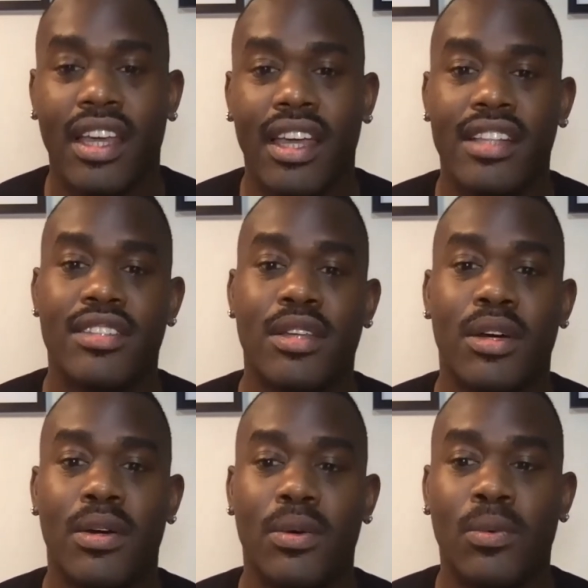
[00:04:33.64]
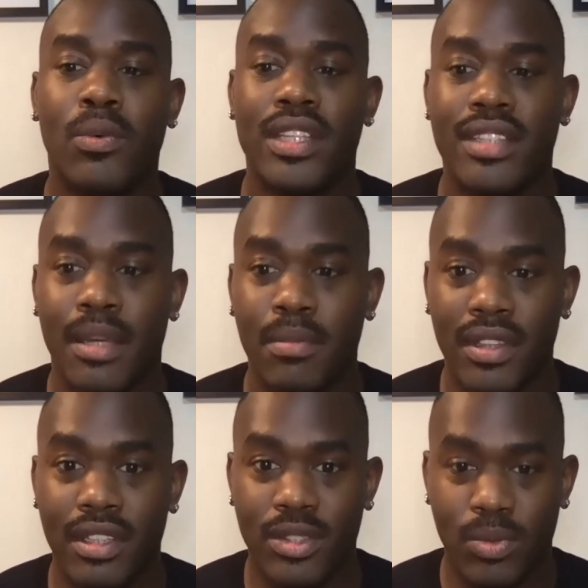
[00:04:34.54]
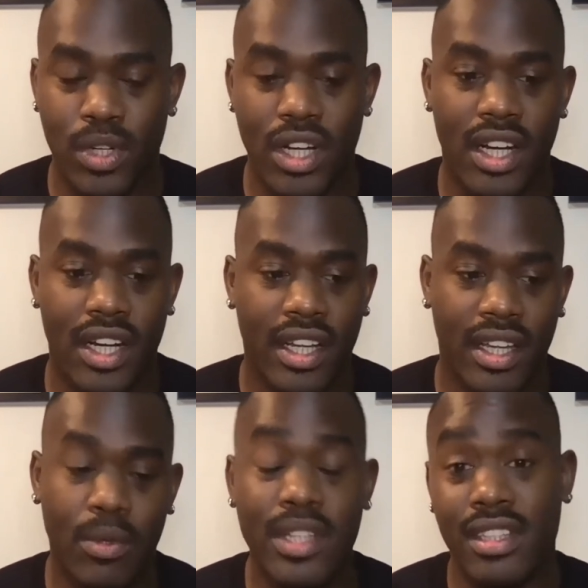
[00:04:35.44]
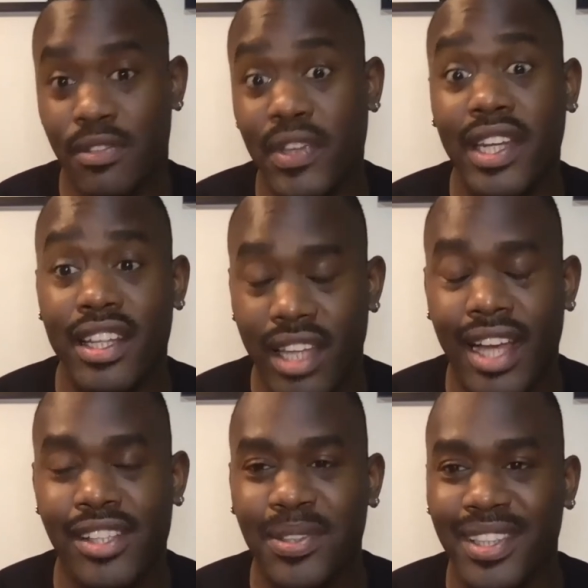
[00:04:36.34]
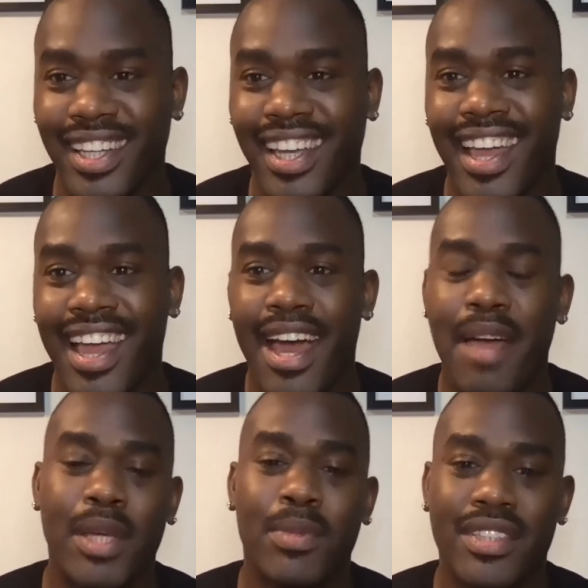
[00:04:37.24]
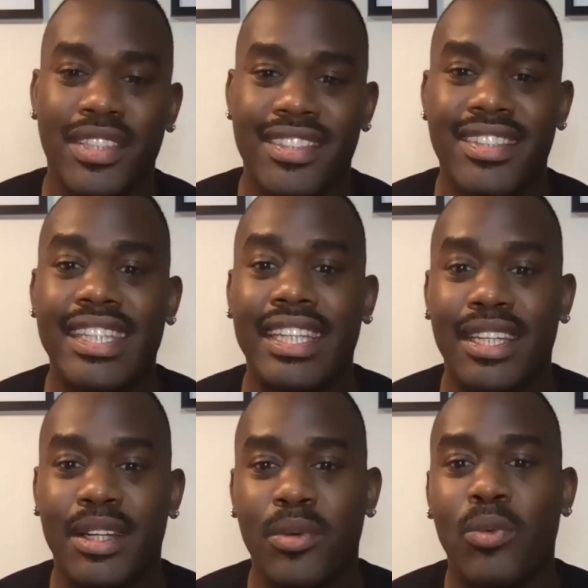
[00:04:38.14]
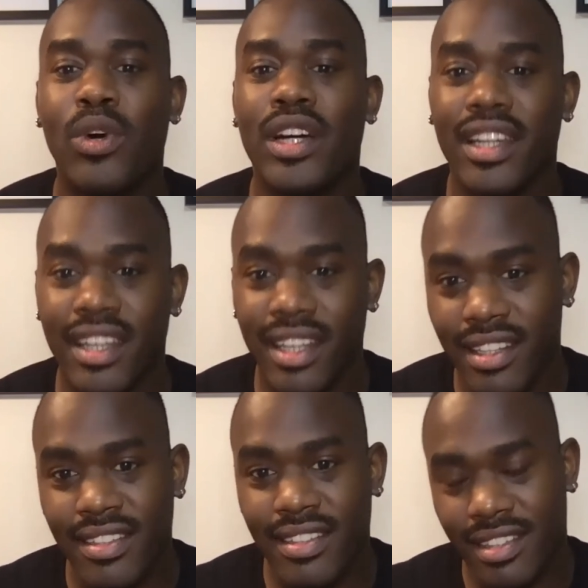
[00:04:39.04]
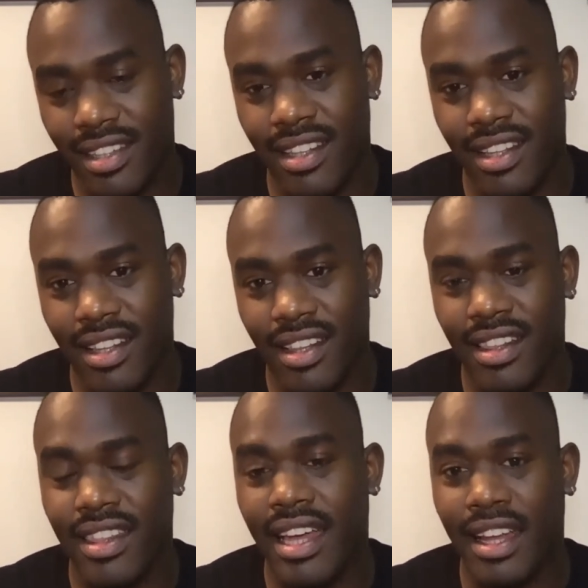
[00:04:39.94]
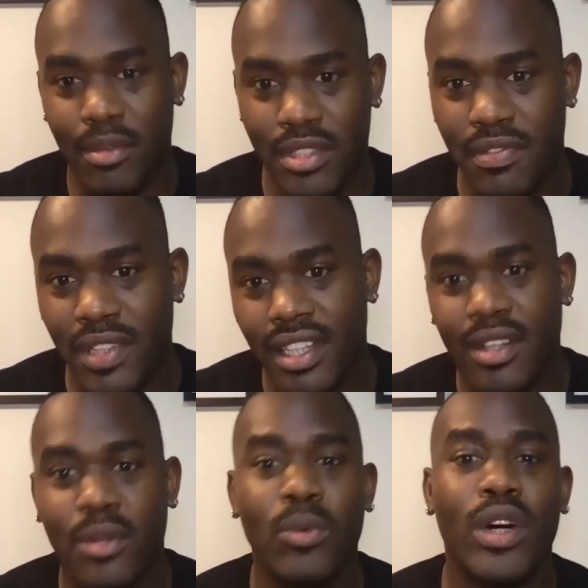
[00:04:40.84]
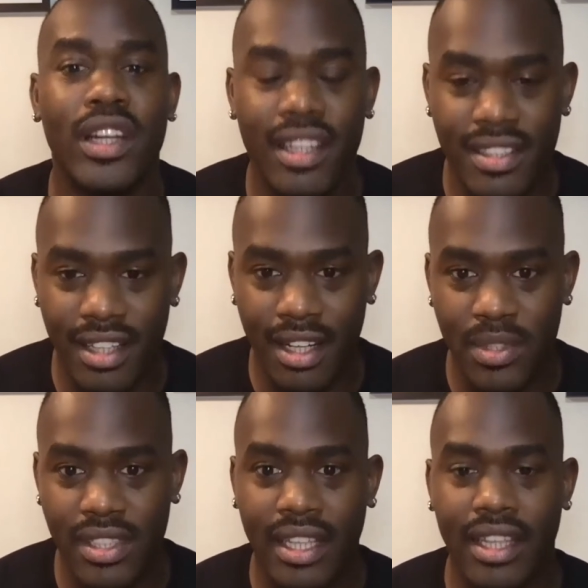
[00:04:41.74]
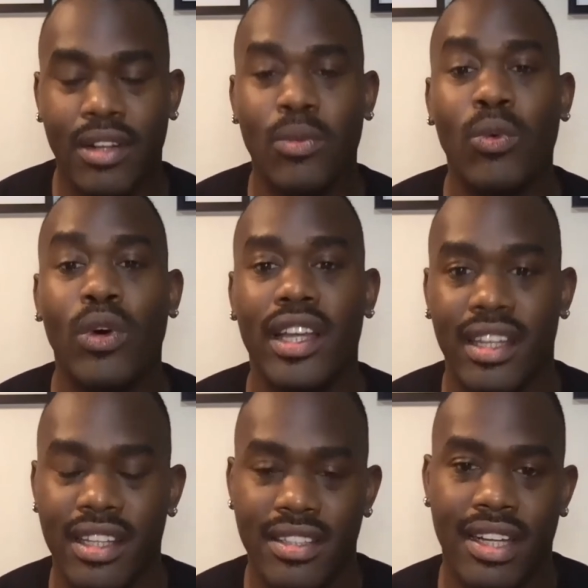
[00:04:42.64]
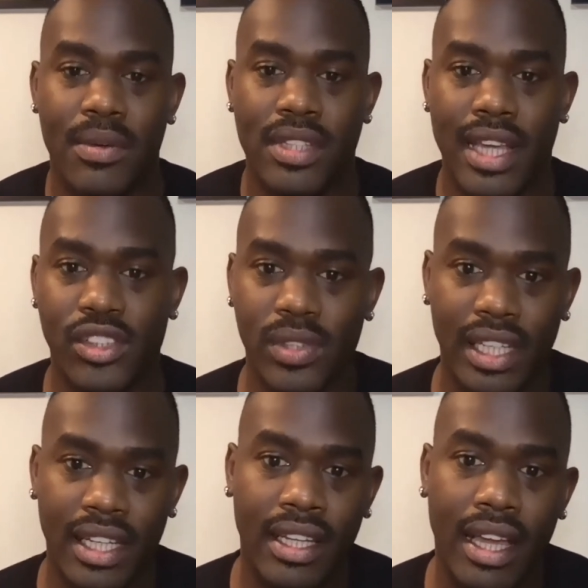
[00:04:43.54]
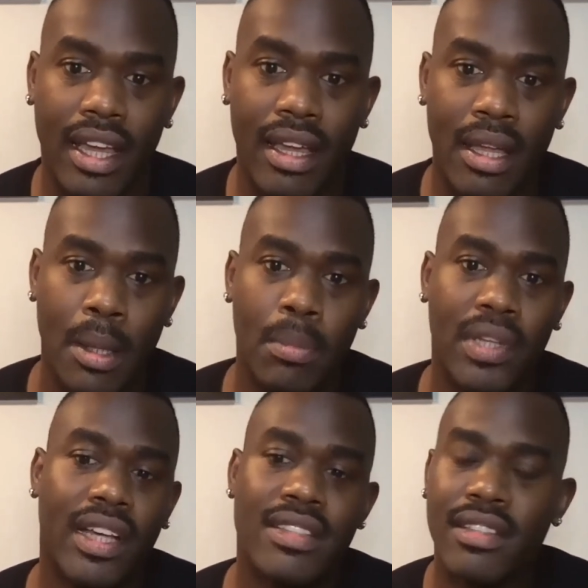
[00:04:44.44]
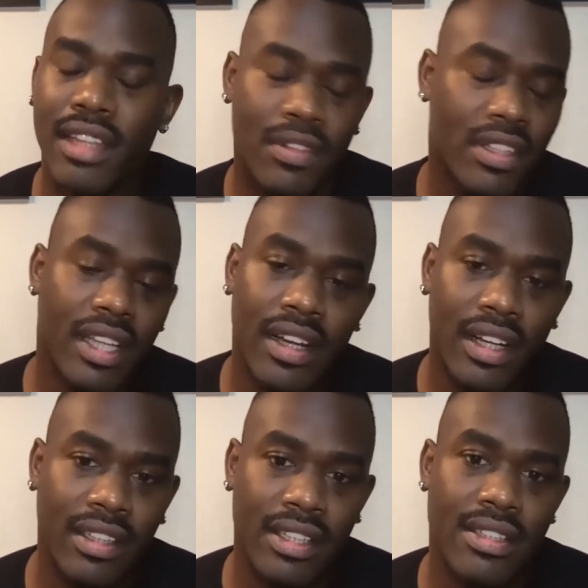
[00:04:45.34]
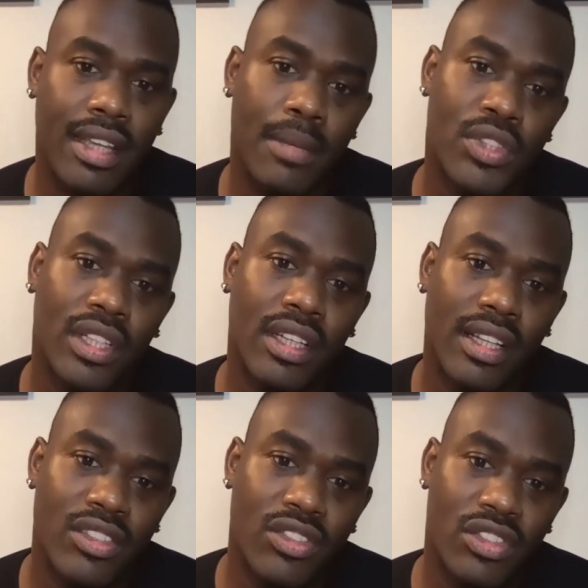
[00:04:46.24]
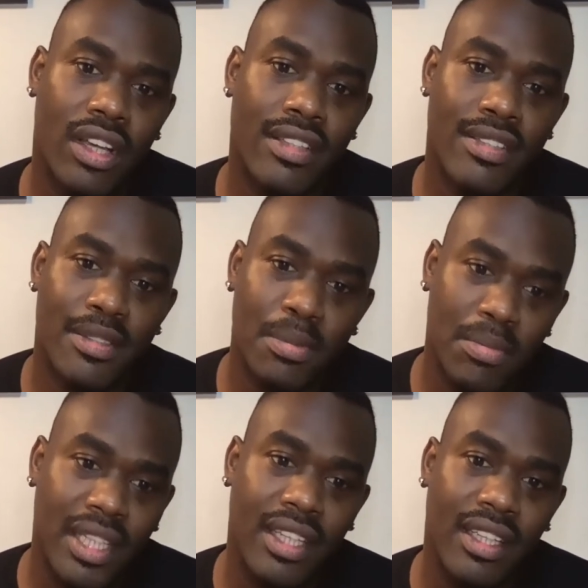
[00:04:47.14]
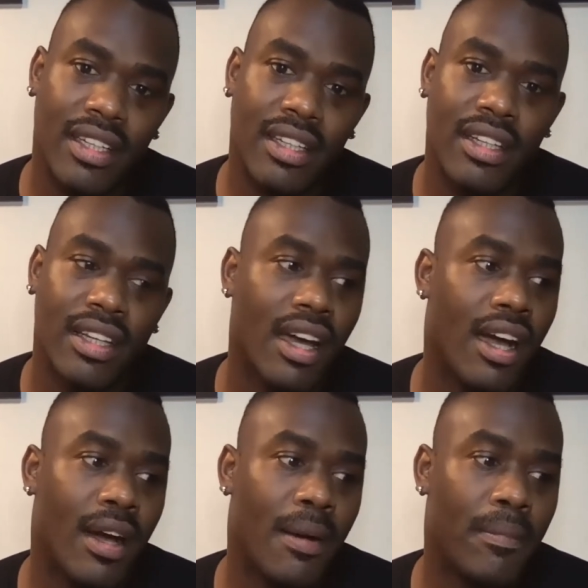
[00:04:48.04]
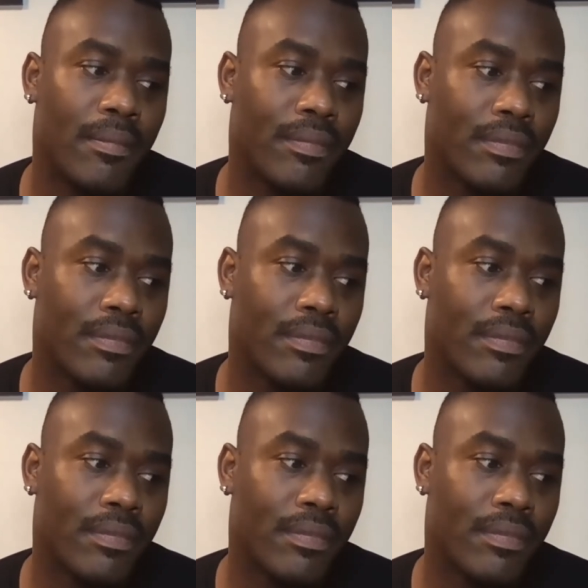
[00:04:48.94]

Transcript: And so once I'm in this work, once it's finished, actually, I'm able to see what it is that I was feeling or what it is that I was thinking, or what mm-hmm. it is that I was actually getting at. But that's never there in the inception. It's just me um,